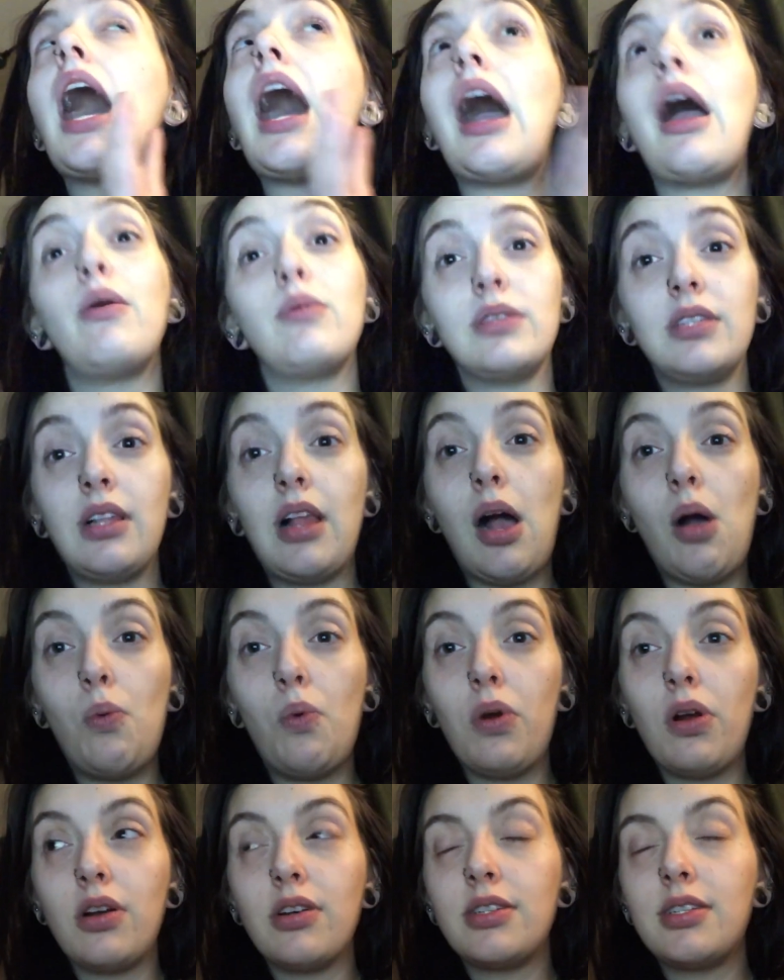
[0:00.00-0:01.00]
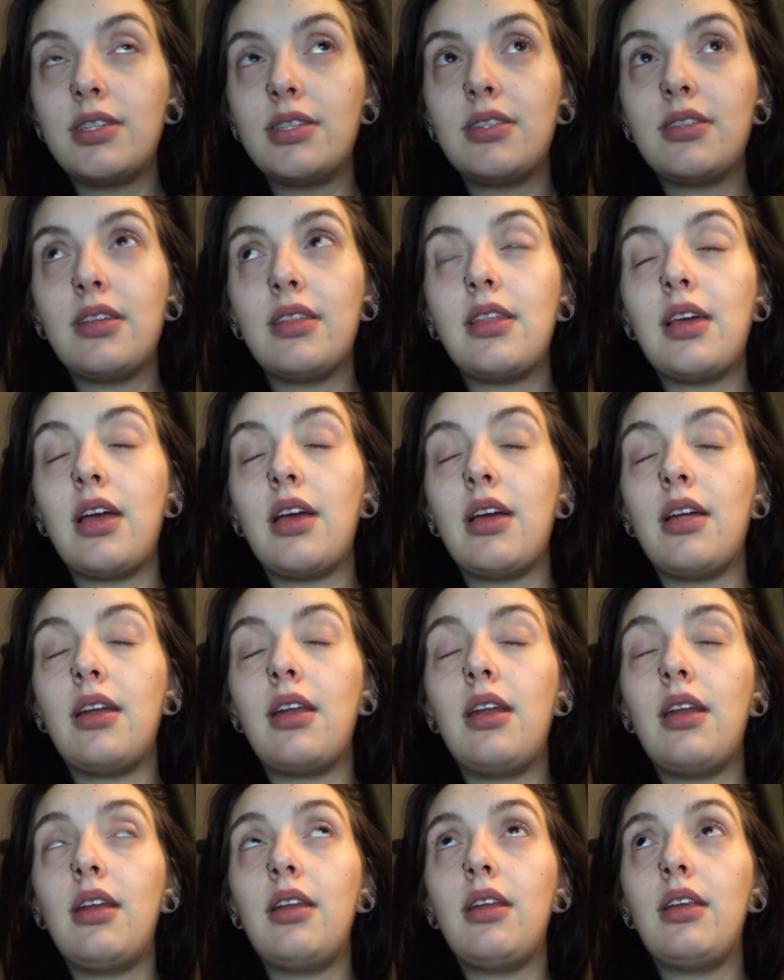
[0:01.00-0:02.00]
I was a lot worse
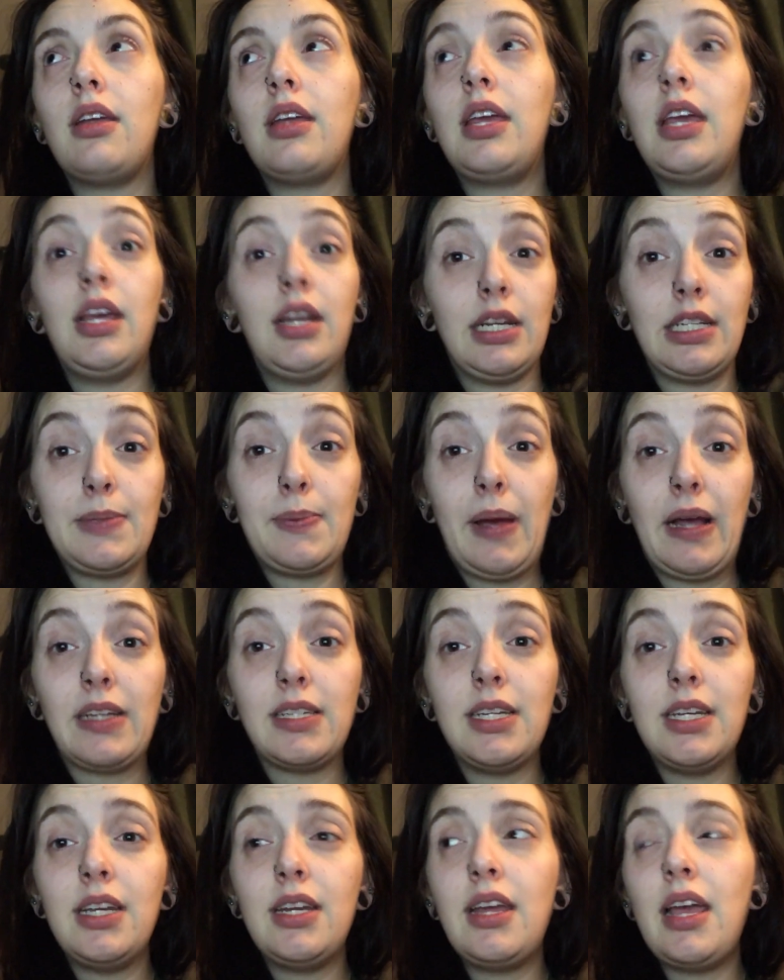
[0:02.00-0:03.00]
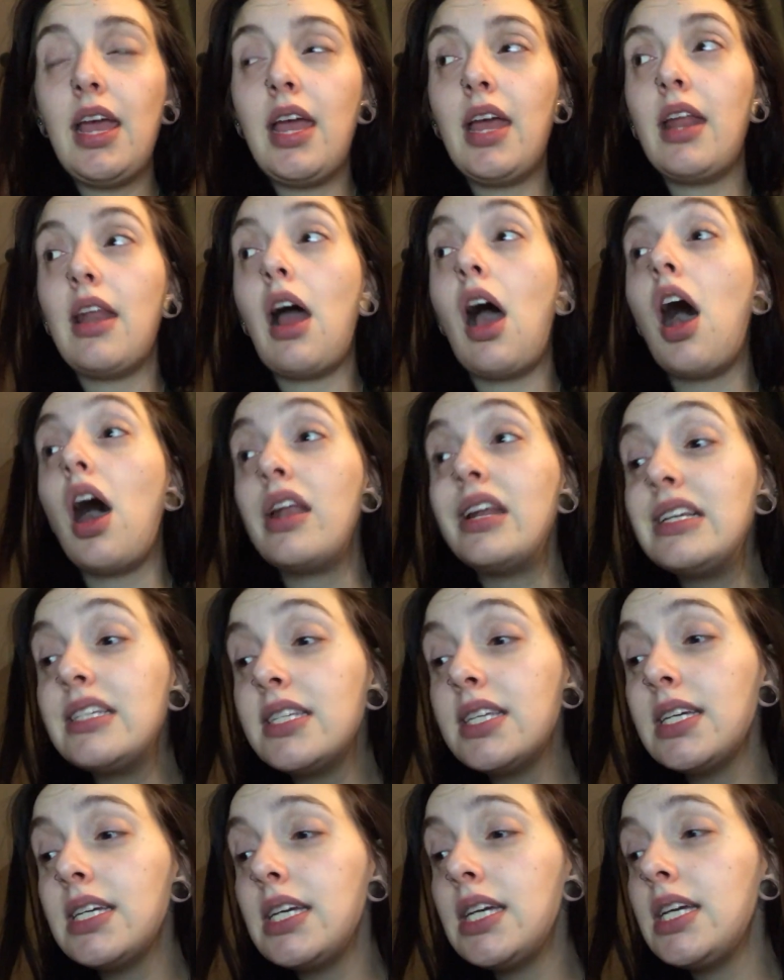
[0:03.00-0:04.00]
than he had expected. And
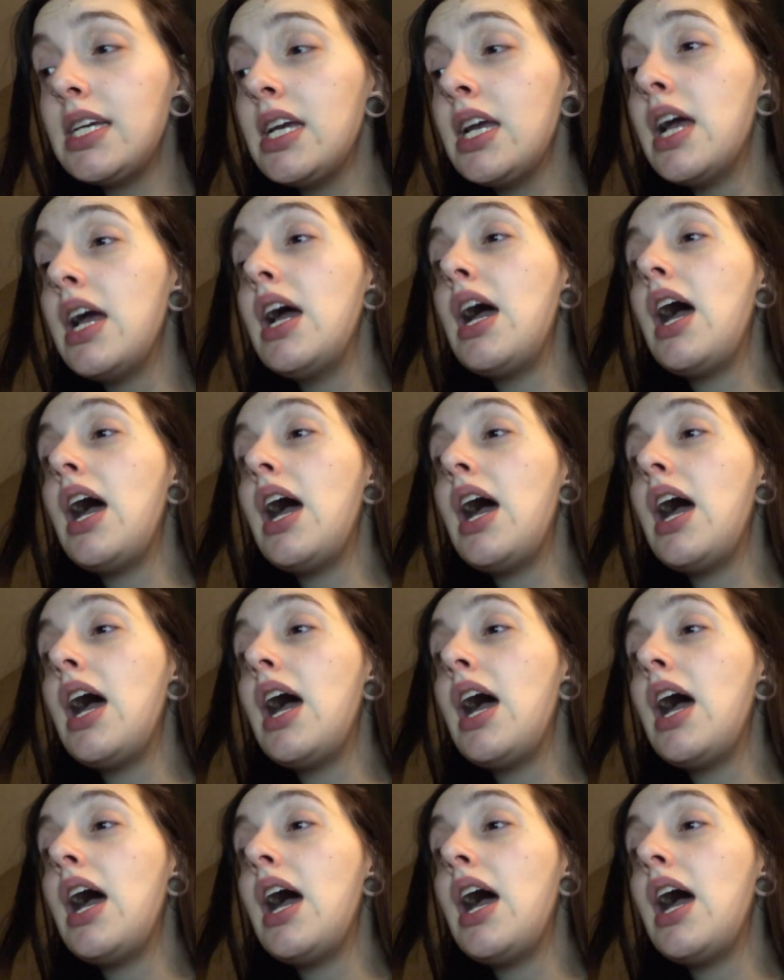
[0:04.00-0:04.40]
honestly,